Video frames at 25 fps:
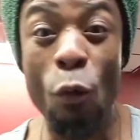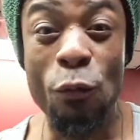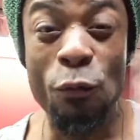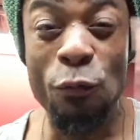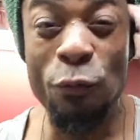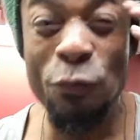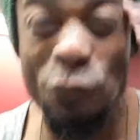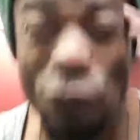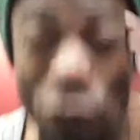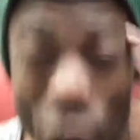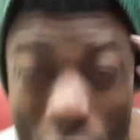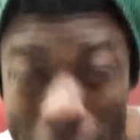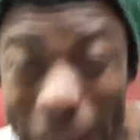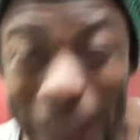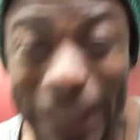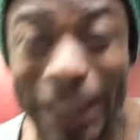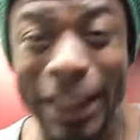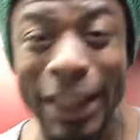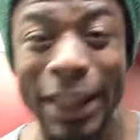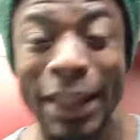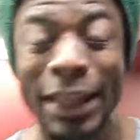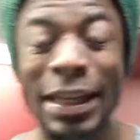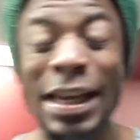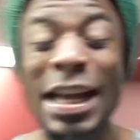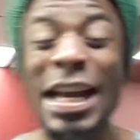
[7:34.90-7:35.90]

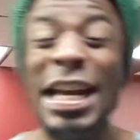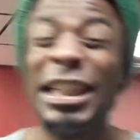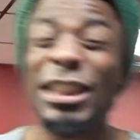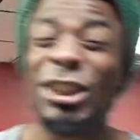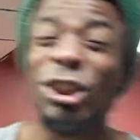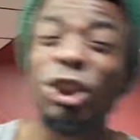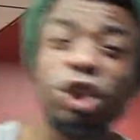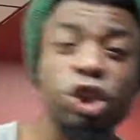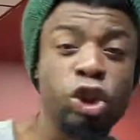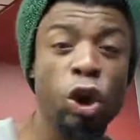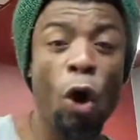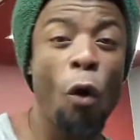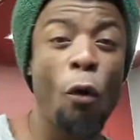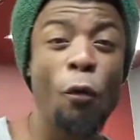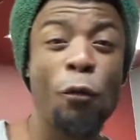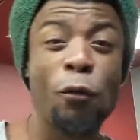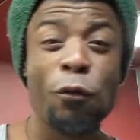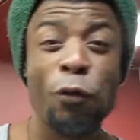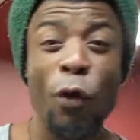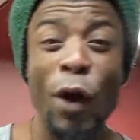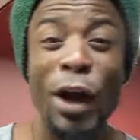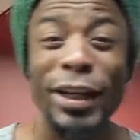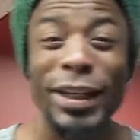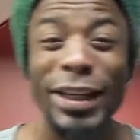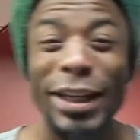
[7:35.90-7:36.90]
frightening
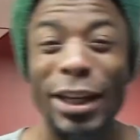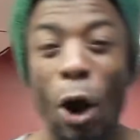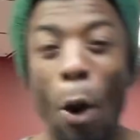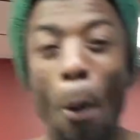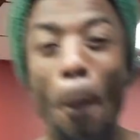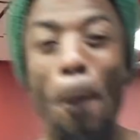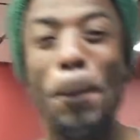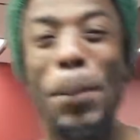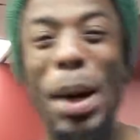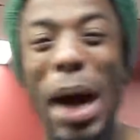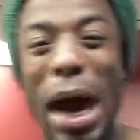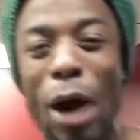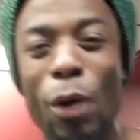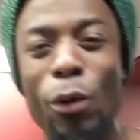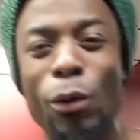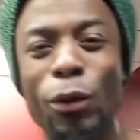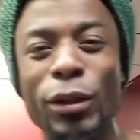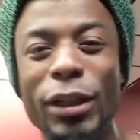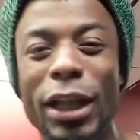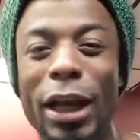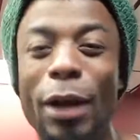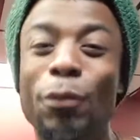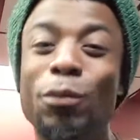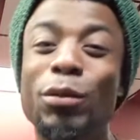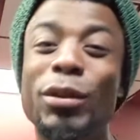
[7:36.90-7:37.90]
our power
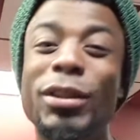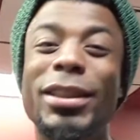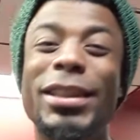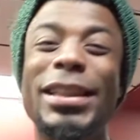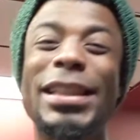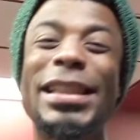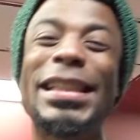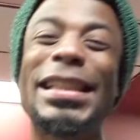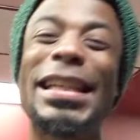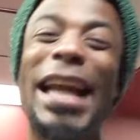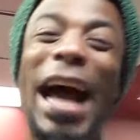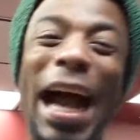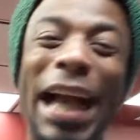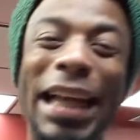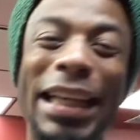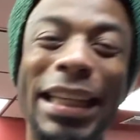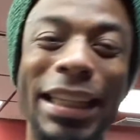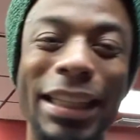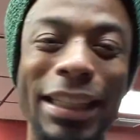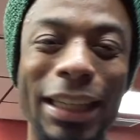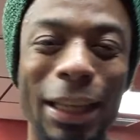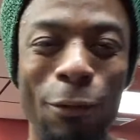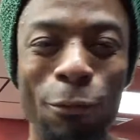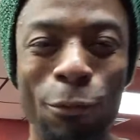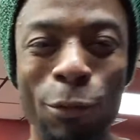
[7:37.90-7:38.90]
that we deny
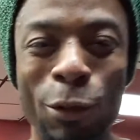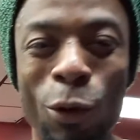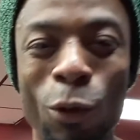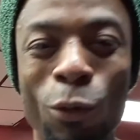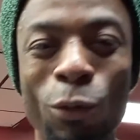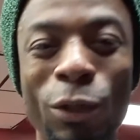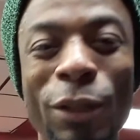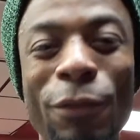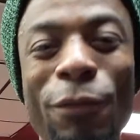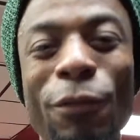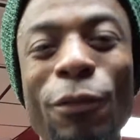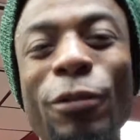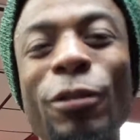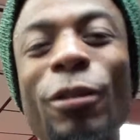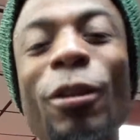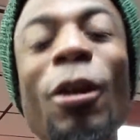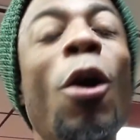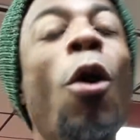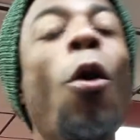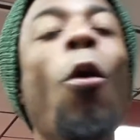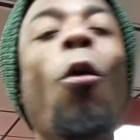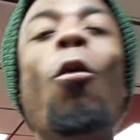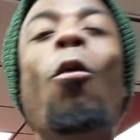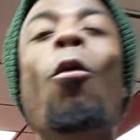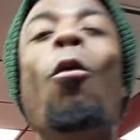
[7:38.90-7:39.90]
it and we don't even
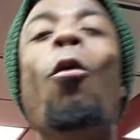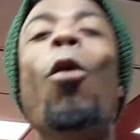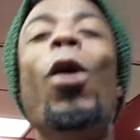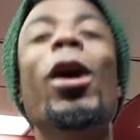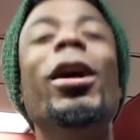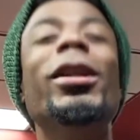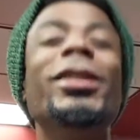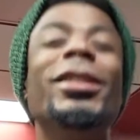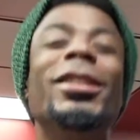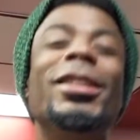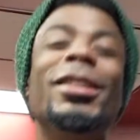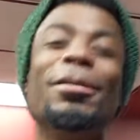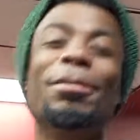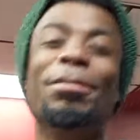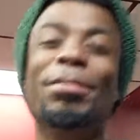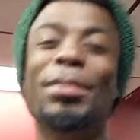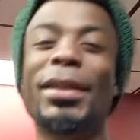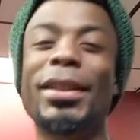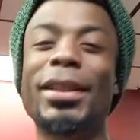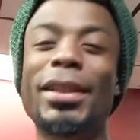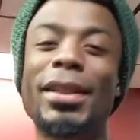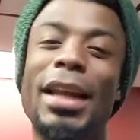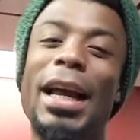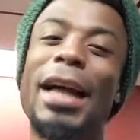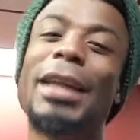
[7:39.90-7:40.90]
want to
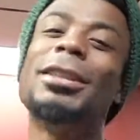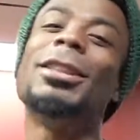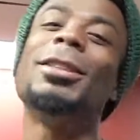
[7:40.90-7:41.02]
be in that